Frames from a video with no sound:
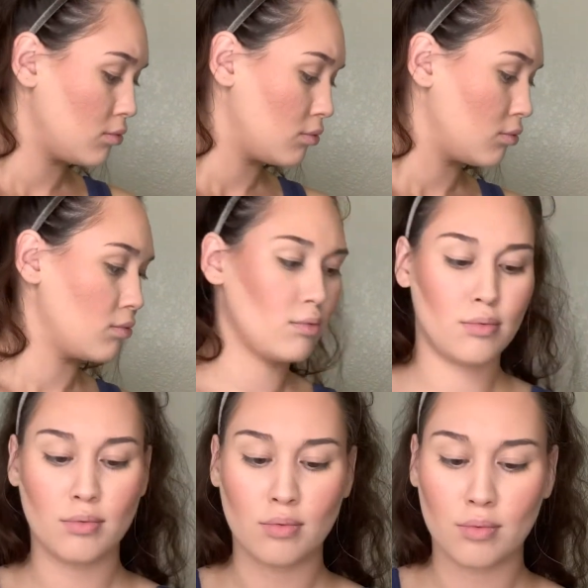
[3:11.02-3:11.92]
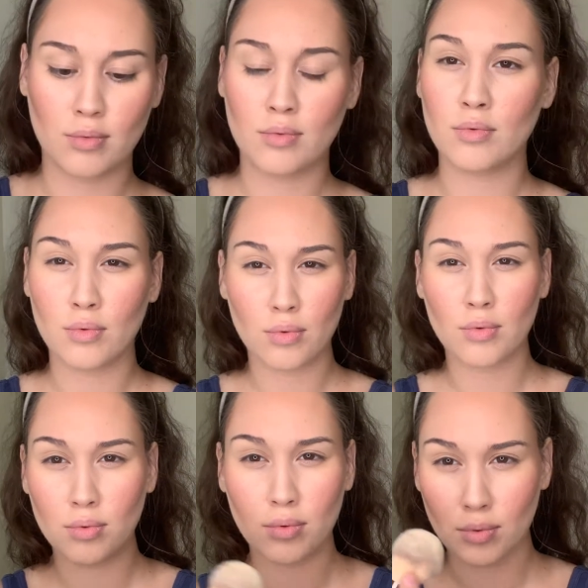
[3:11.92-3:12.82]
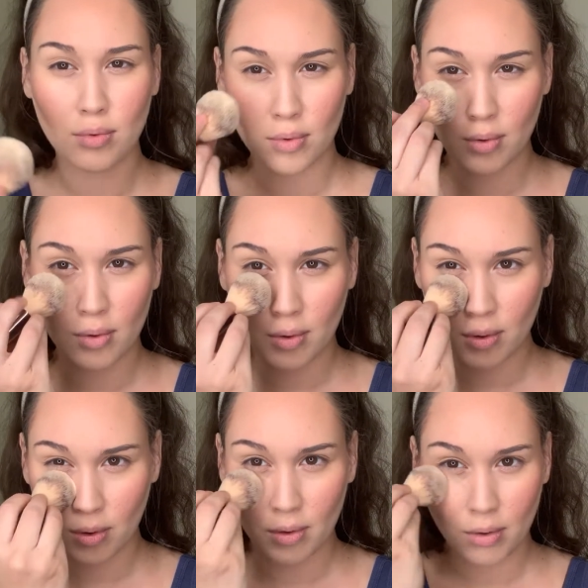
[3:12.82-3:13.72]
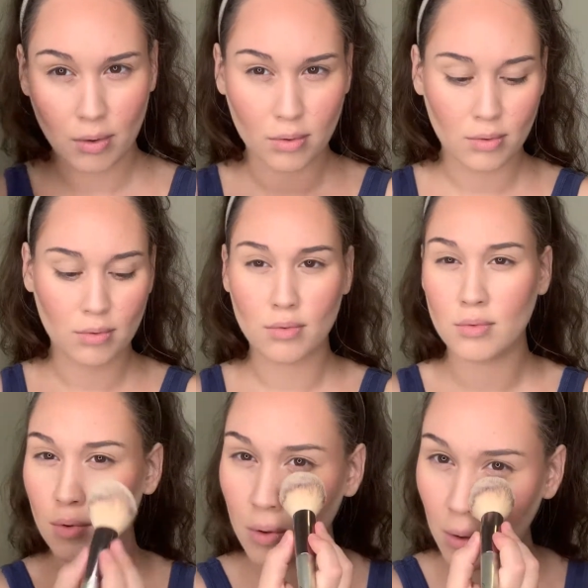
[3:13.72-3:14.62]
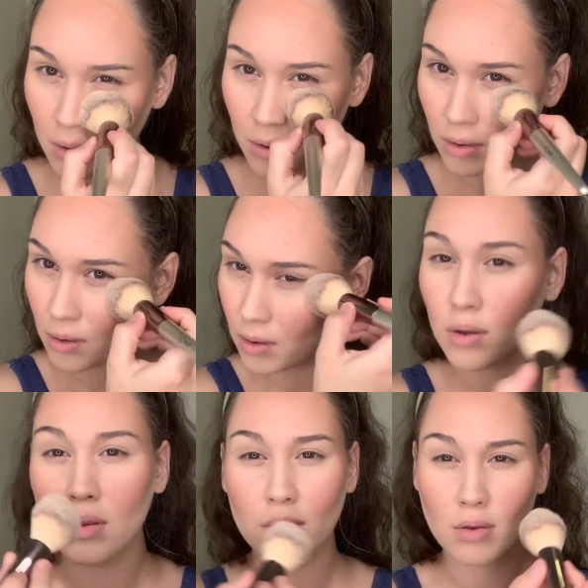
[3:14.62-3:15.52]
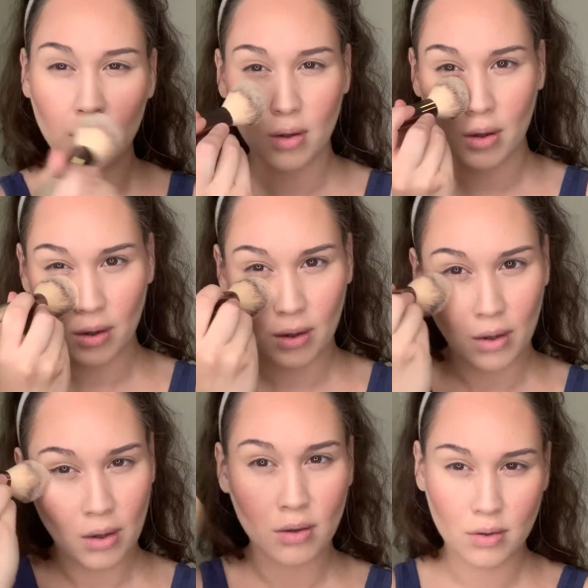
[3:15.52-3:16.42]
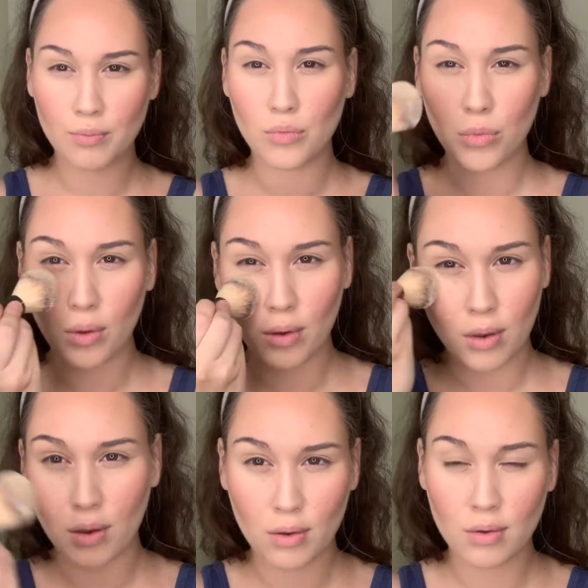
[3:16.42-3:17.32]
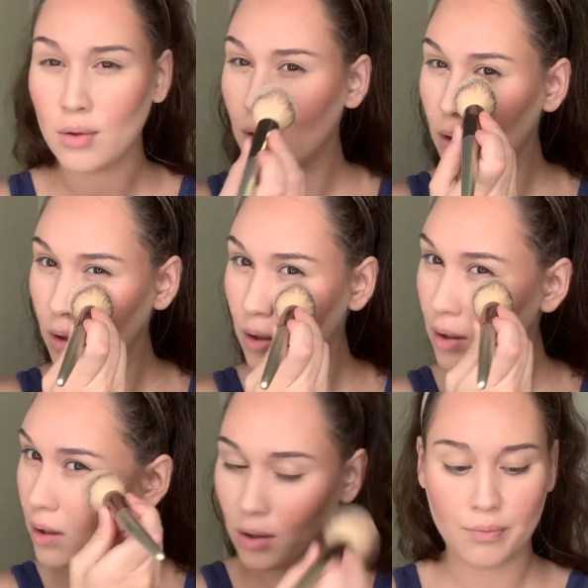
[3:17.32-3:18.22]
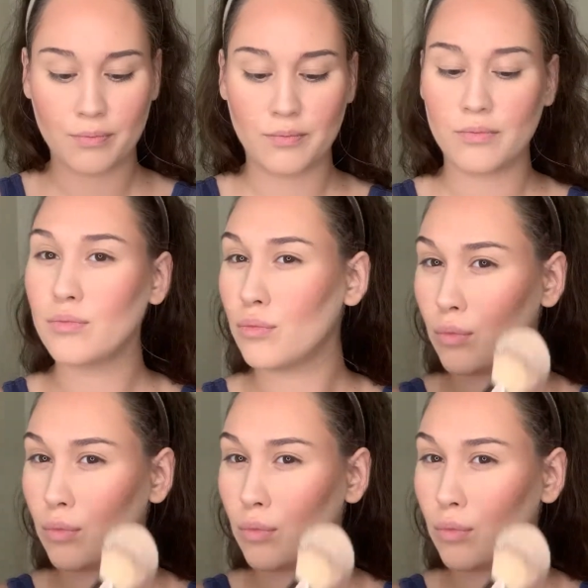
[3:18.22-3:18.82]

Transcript: the baking process because I'm very light skinned, so I hope you can kind of see exactly the areas I applied to.